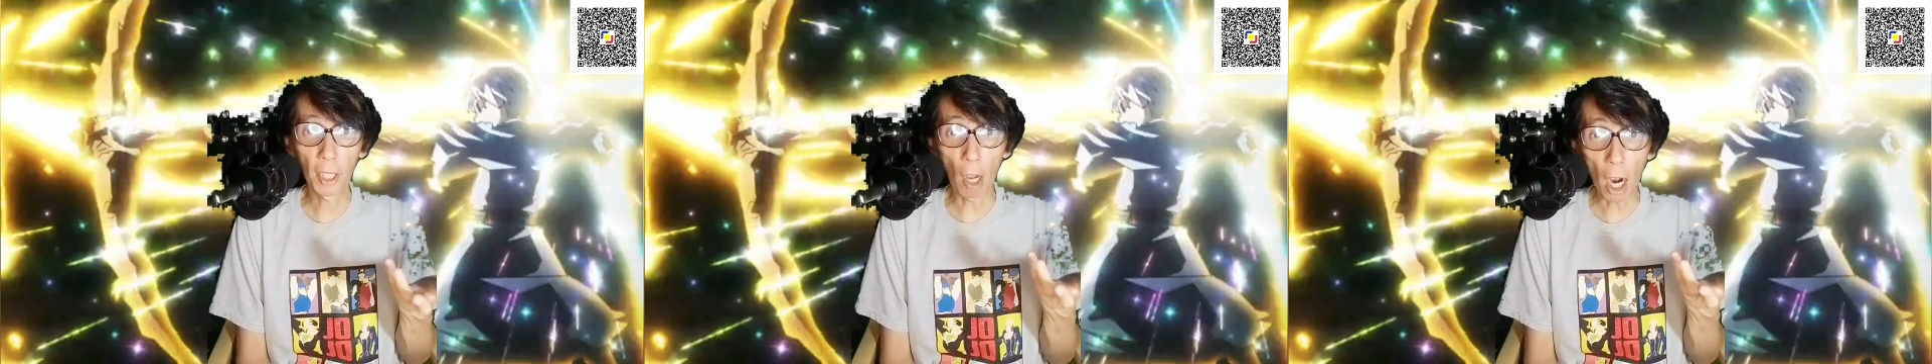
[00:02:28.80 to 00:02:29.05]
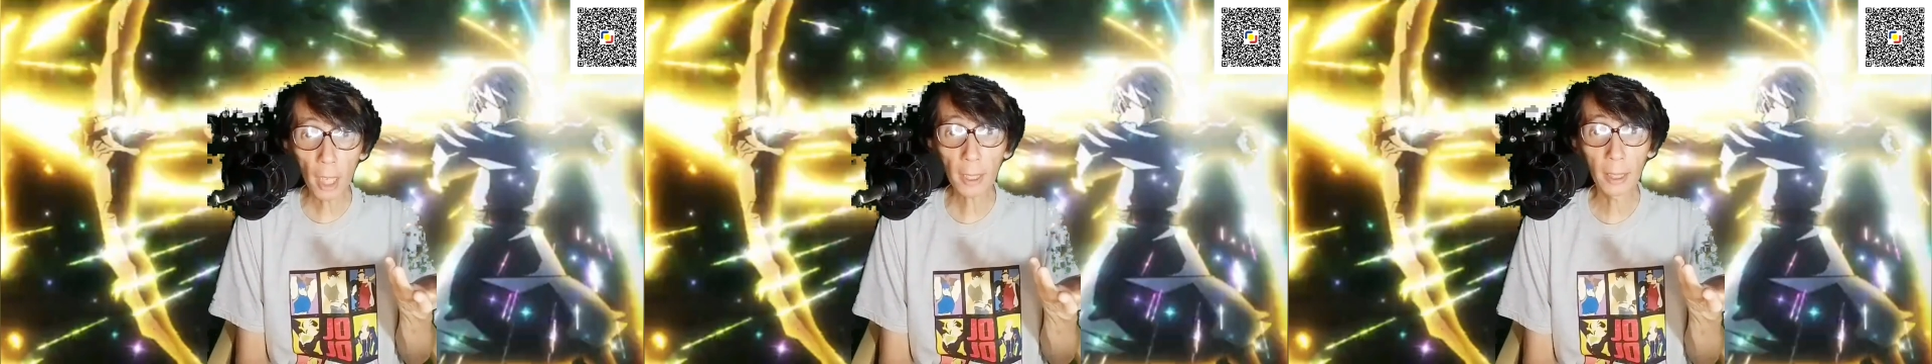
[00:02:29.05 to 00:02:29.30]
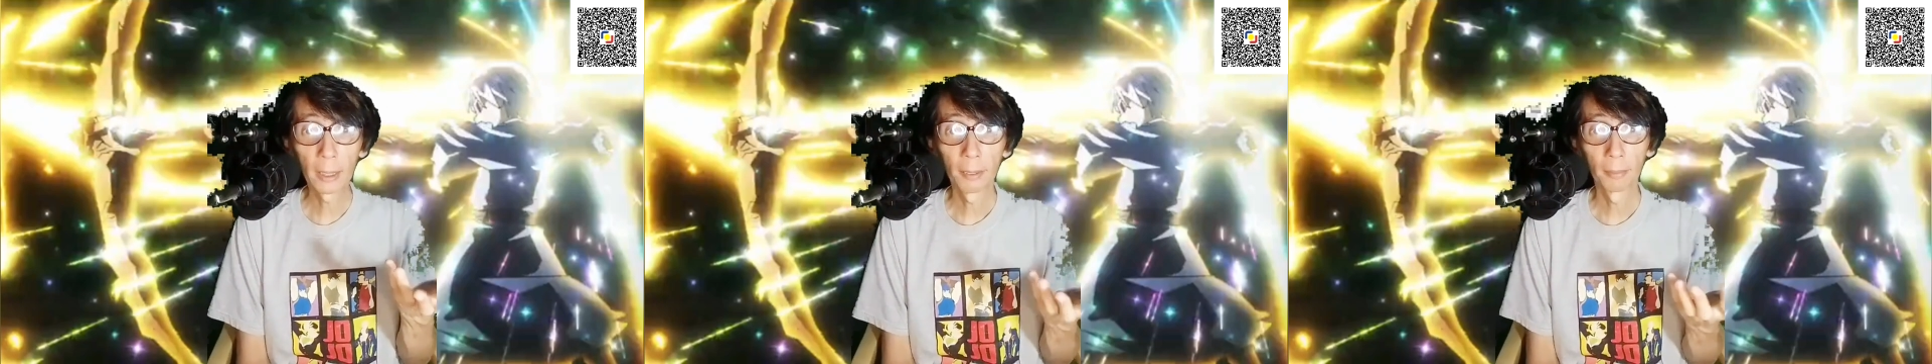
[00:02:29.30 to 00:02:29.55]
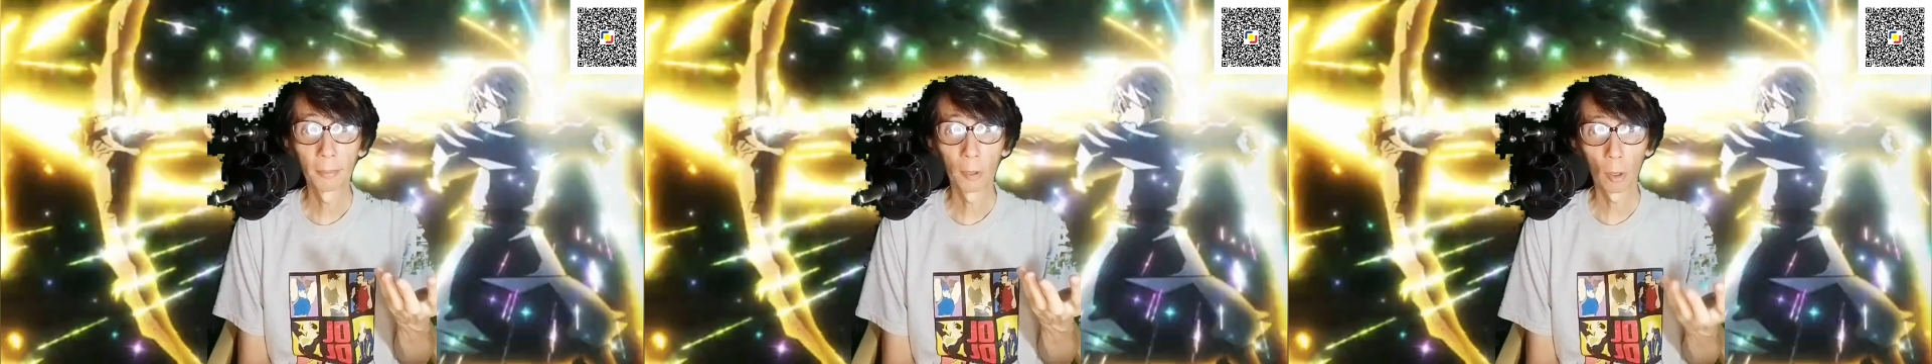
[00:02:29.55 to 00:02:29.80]
the arc,
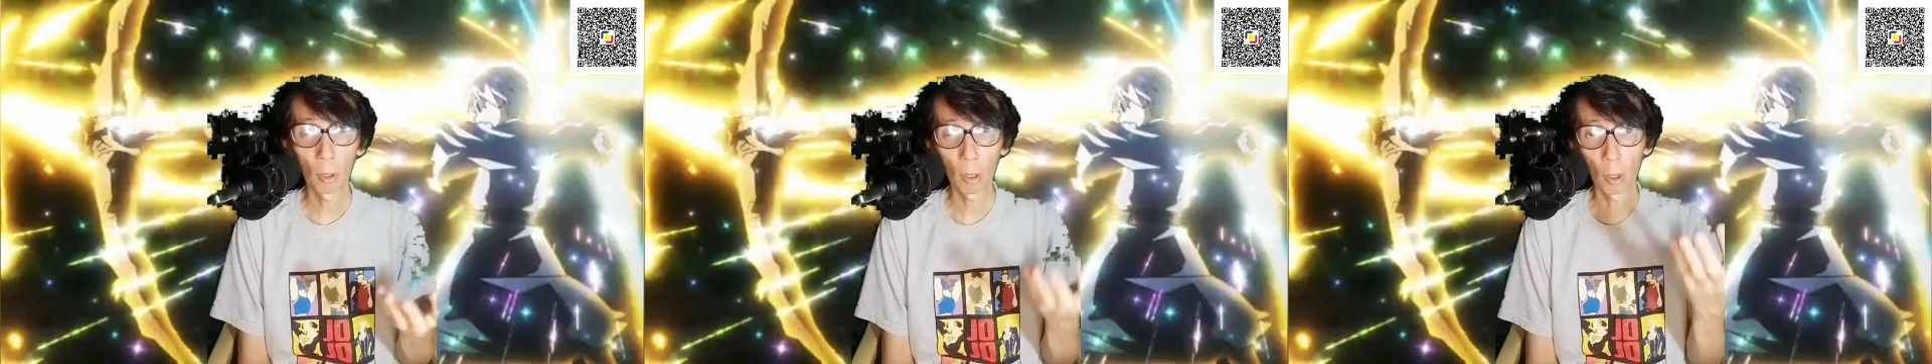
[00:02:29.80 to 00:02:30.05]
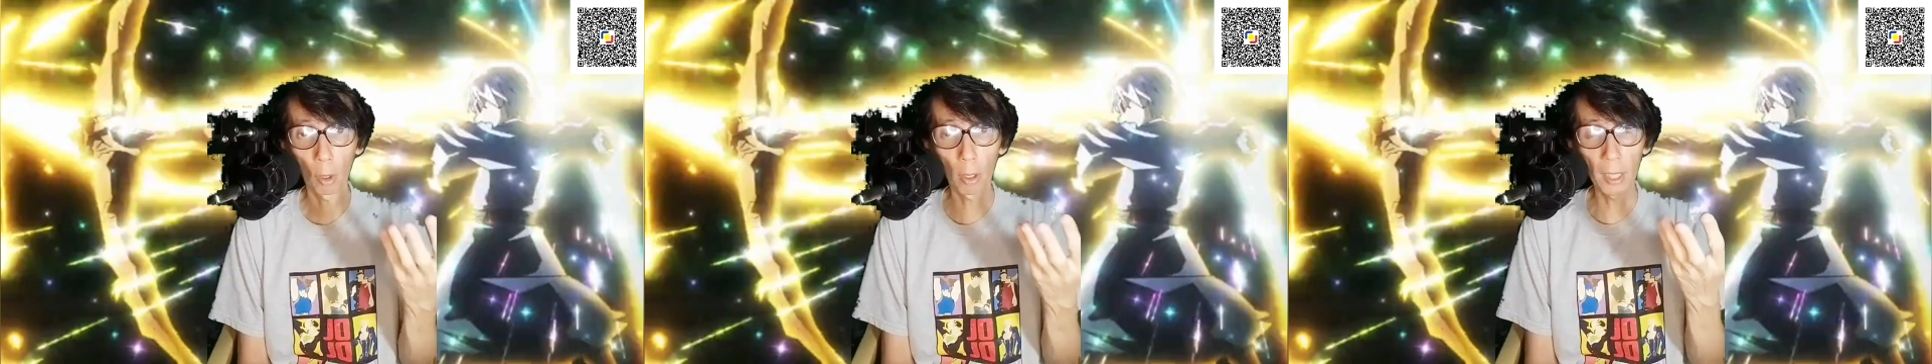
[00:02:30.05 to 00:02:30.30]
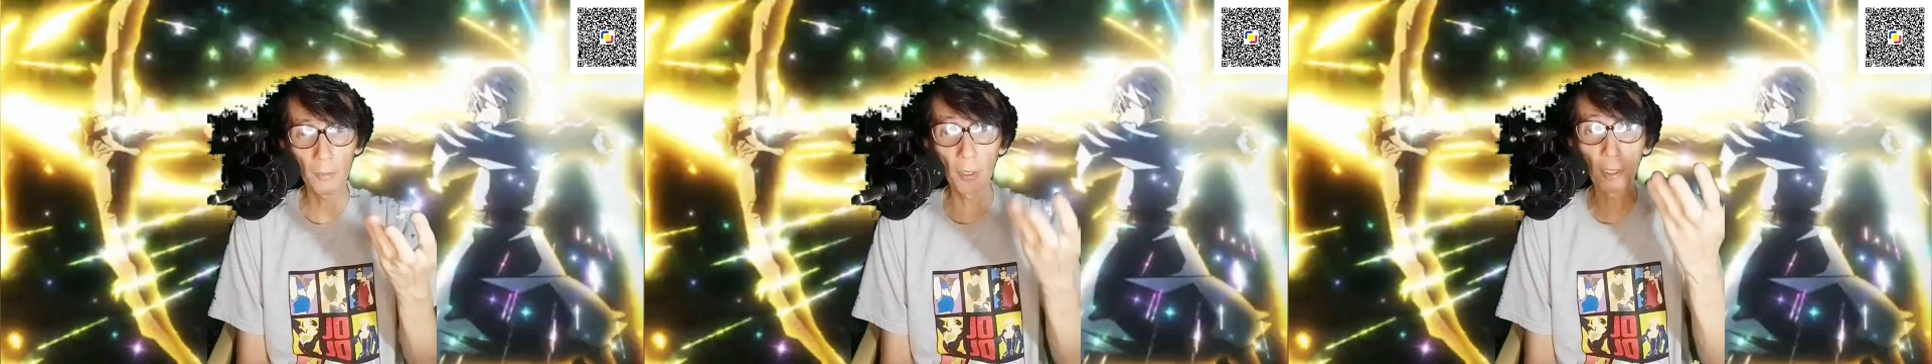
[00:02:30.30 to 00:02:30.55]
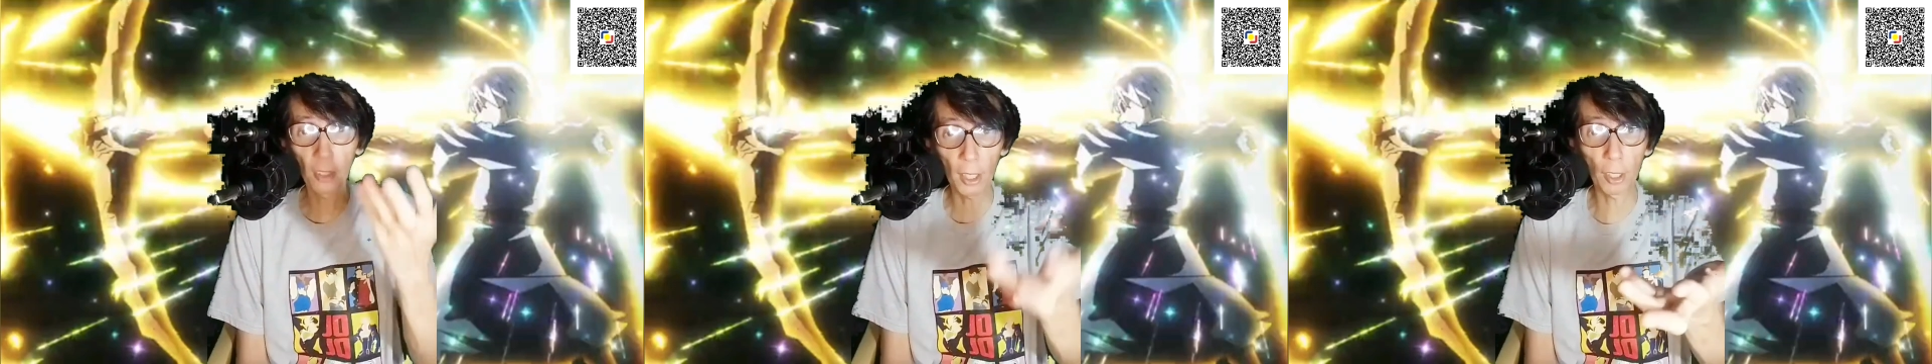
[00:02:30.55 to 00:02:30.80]
or
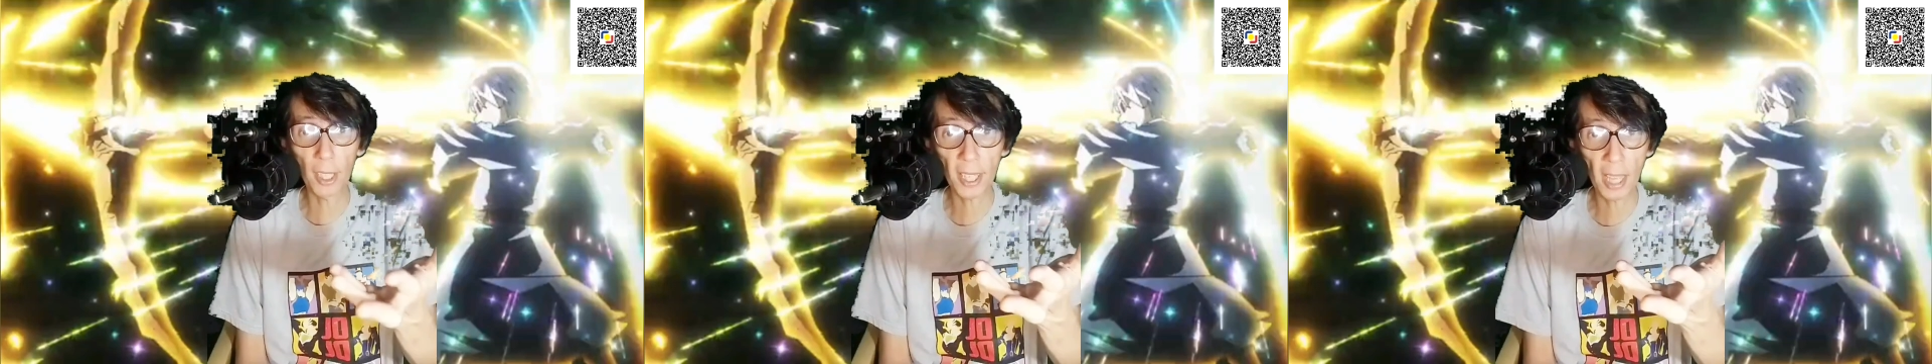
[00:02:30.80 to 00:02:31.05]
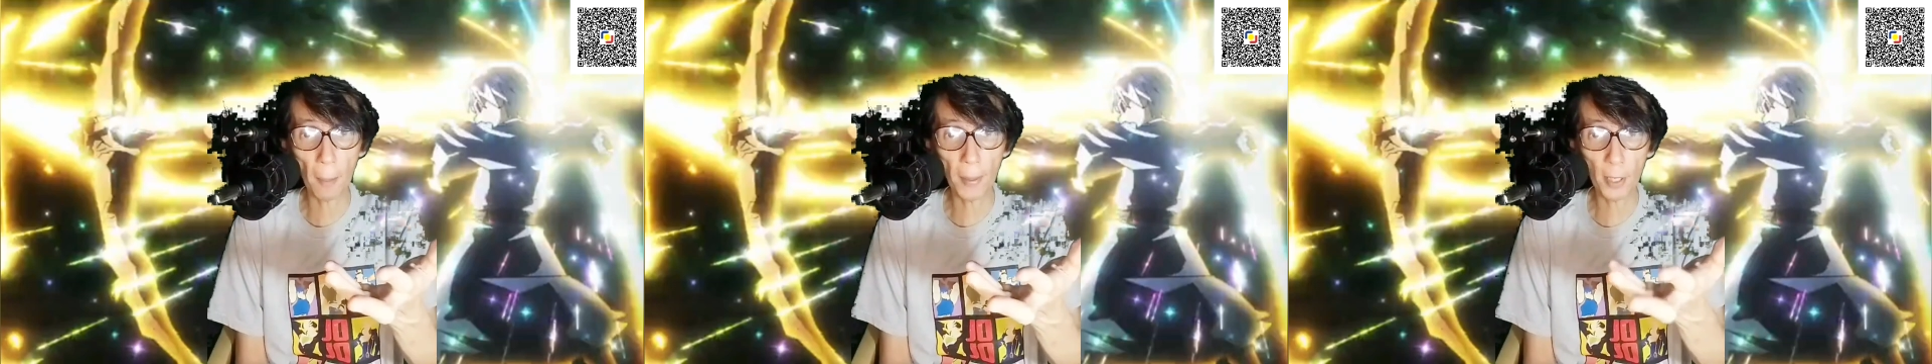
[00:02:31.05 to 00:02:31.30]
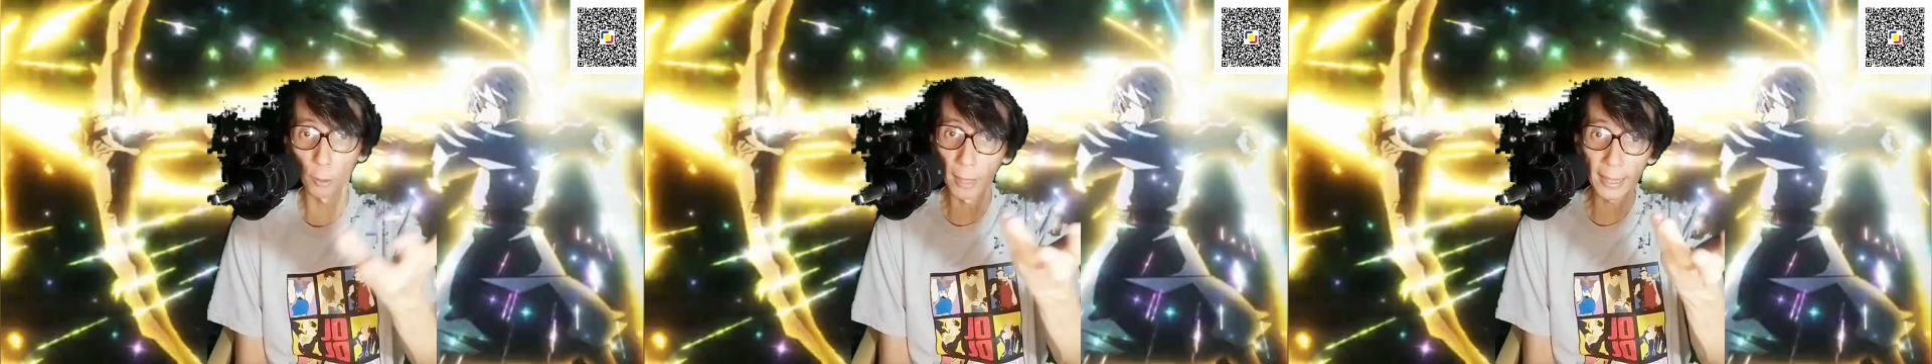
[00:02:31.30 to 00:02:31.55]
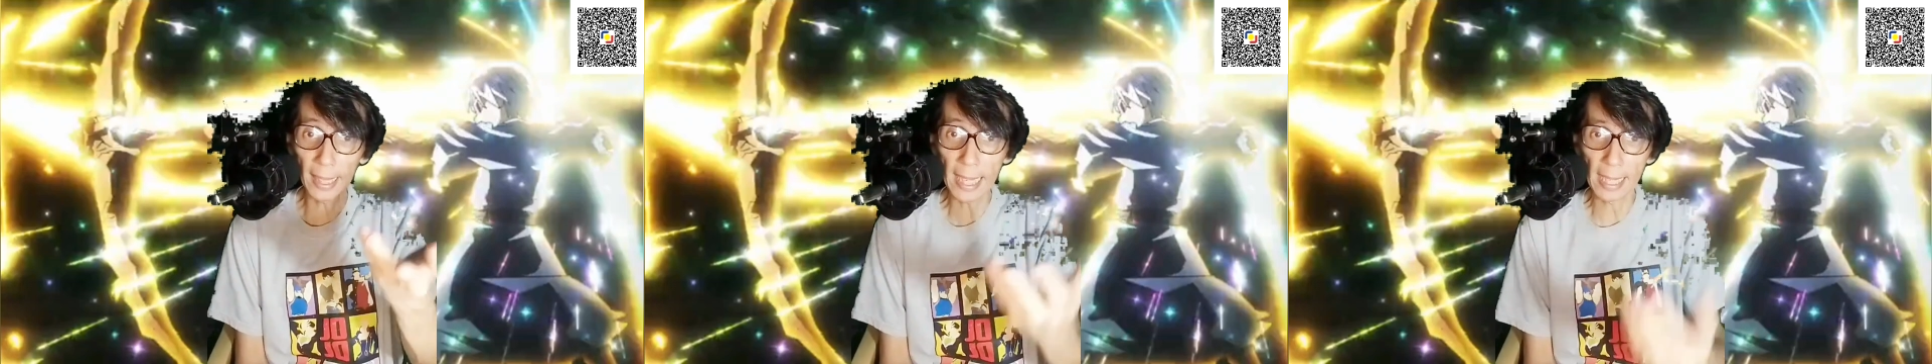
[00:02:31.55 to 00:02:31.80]
even triggered this
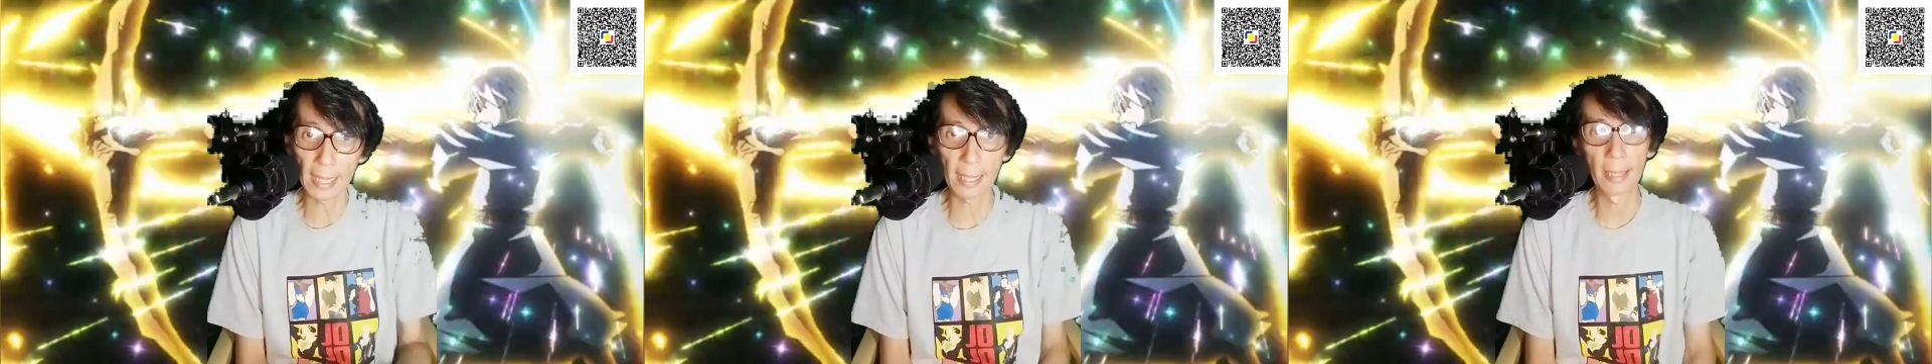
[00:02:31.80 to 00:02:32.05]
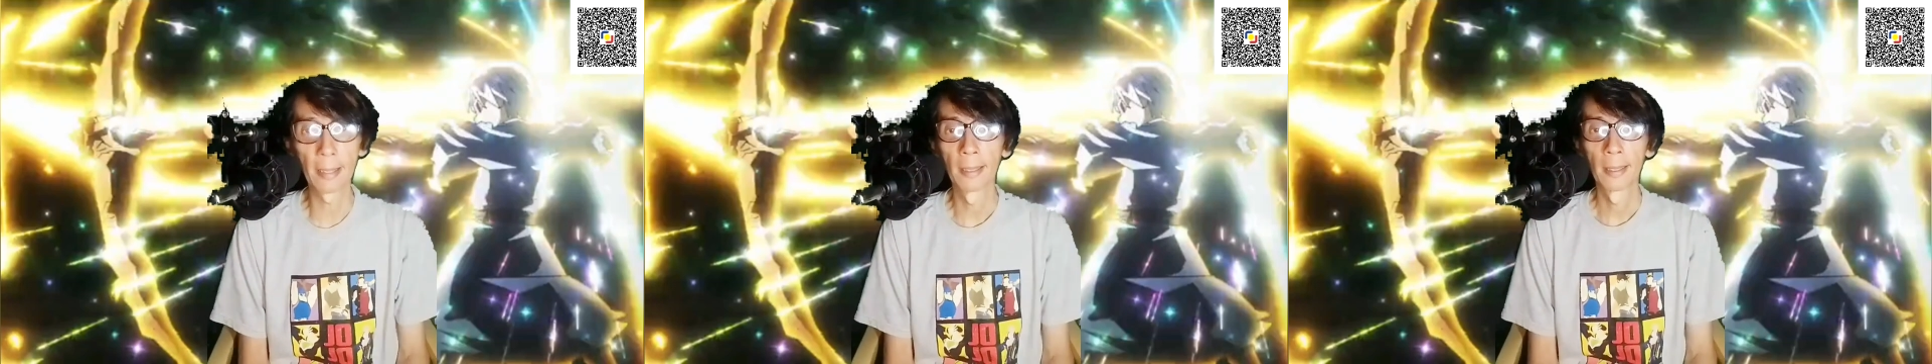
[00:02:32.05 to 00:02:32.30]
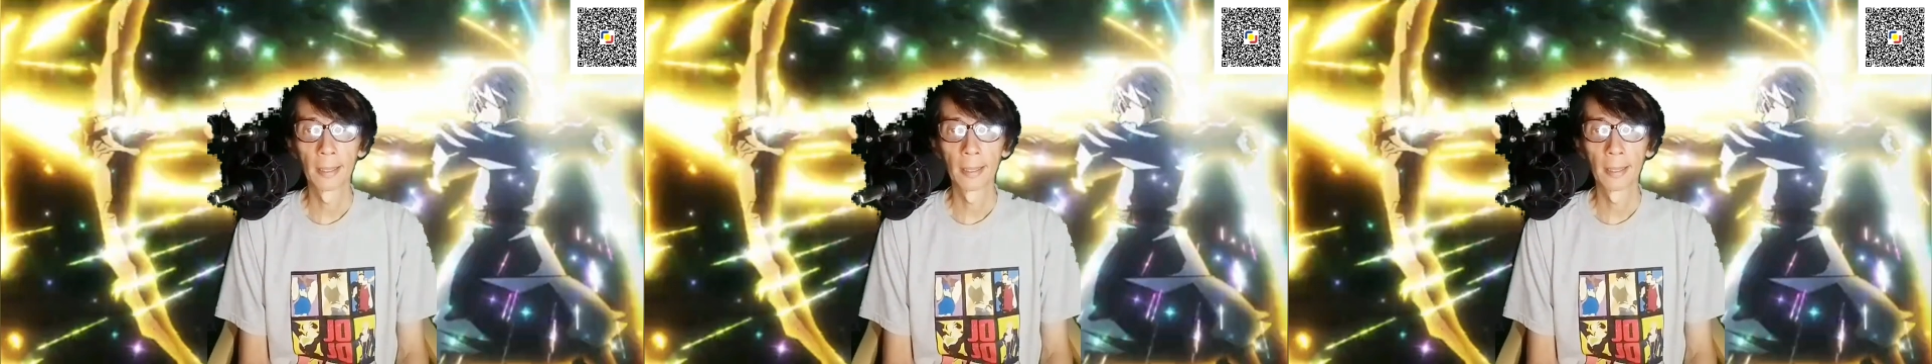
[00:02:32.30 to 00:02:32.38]
episode at least.